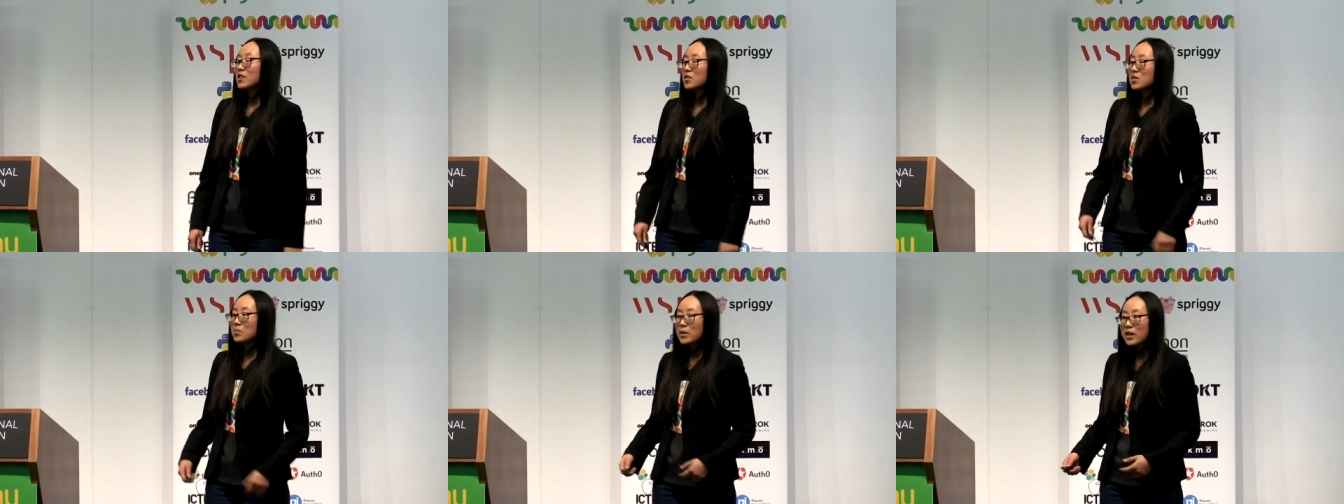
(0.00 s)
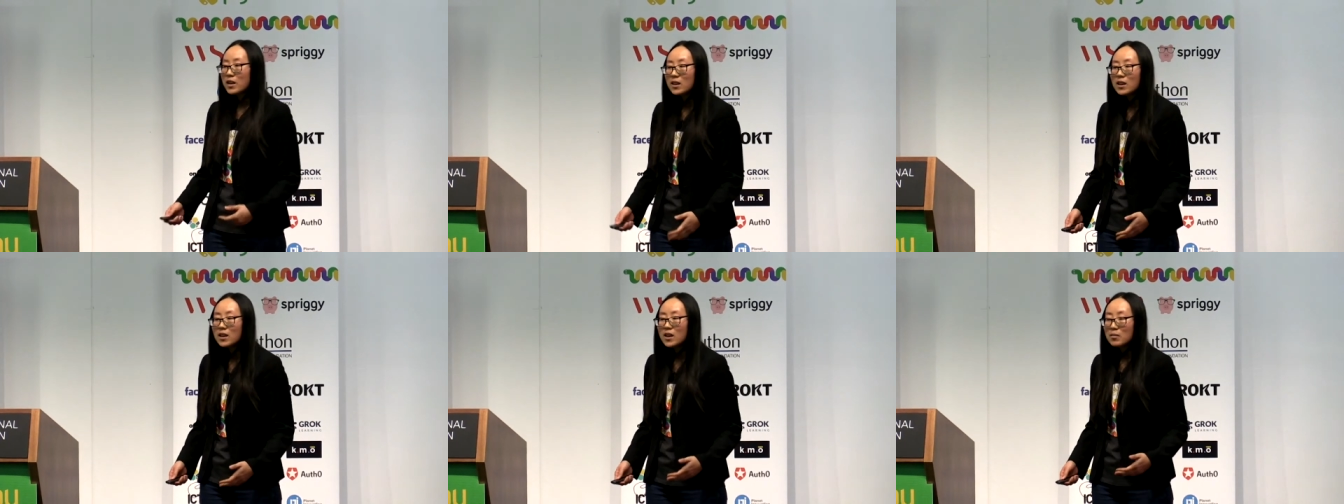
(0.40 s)
the
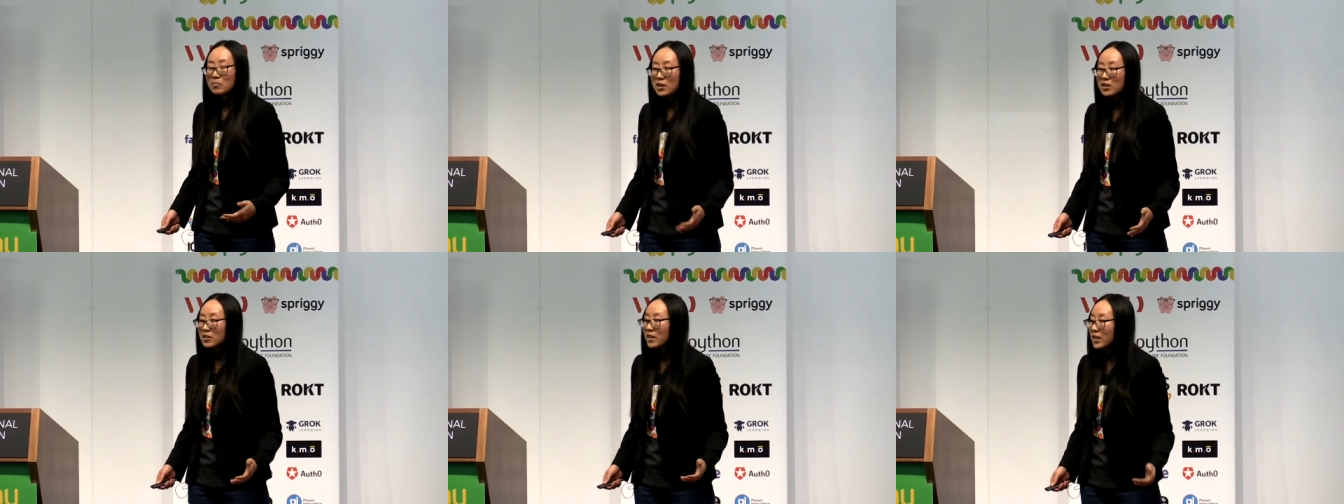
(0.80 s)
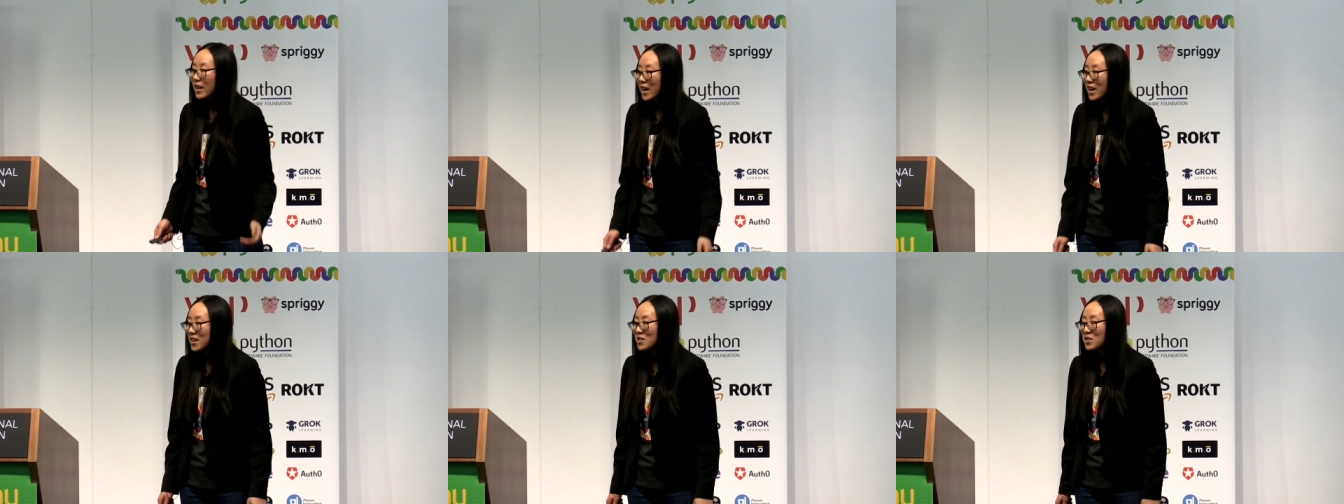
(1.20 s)
beginning, middle, and
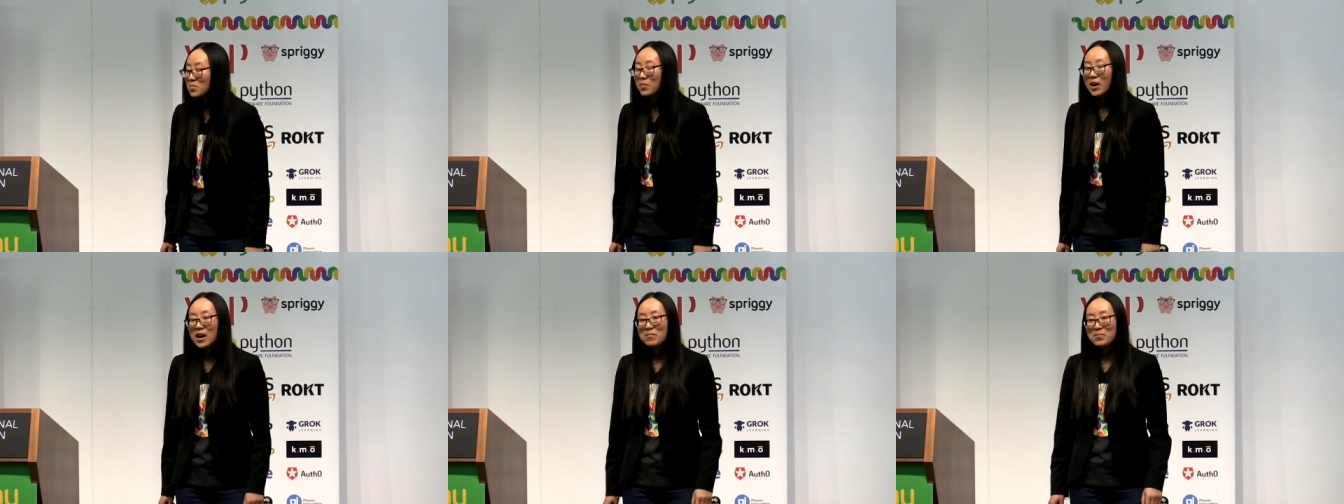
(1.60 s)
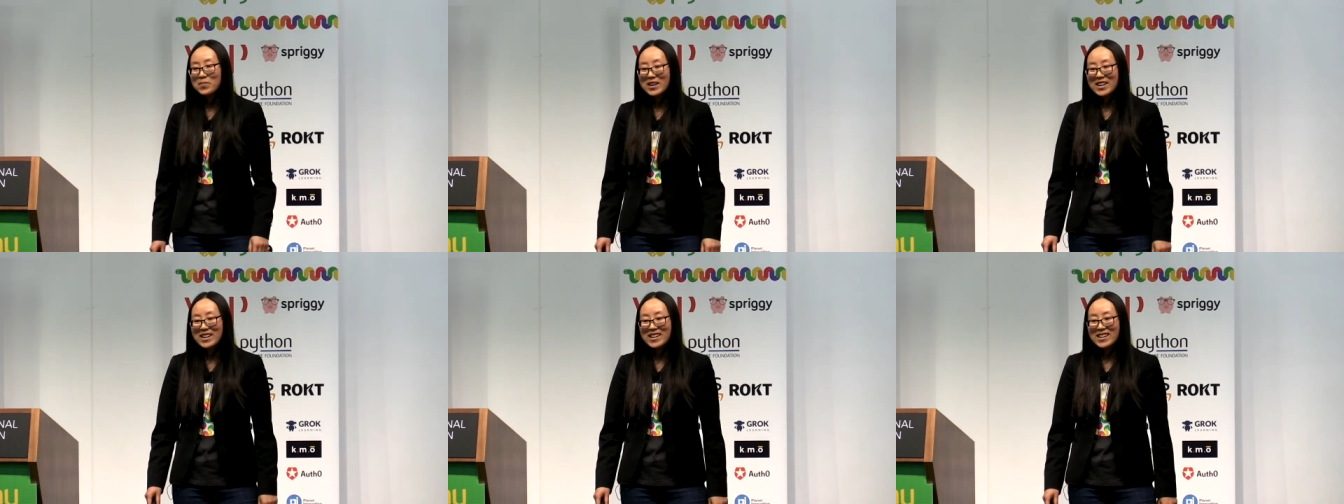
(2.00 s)
end might
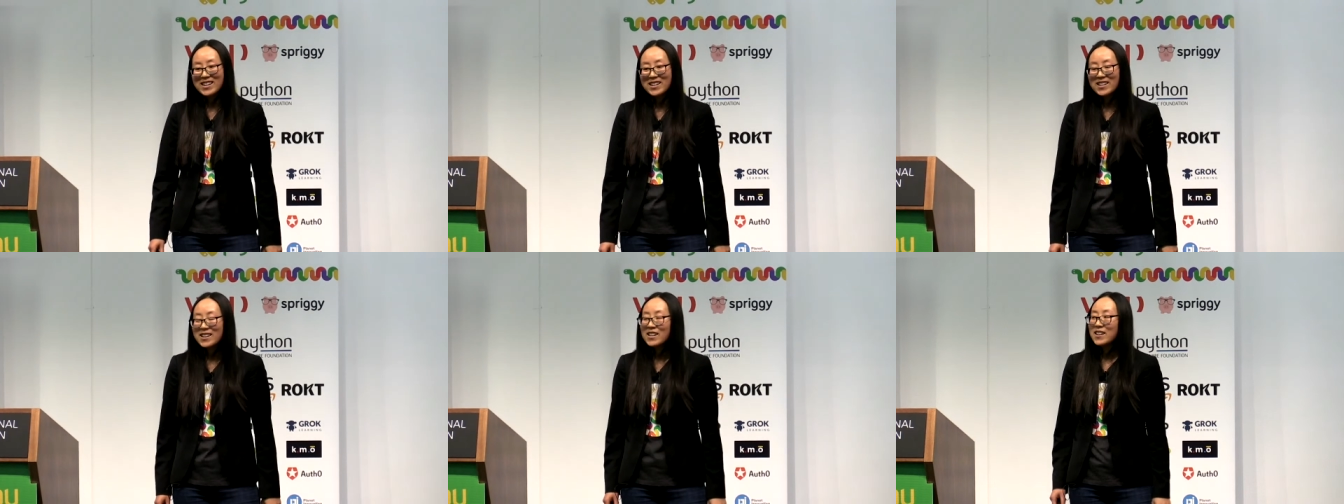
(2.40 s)
be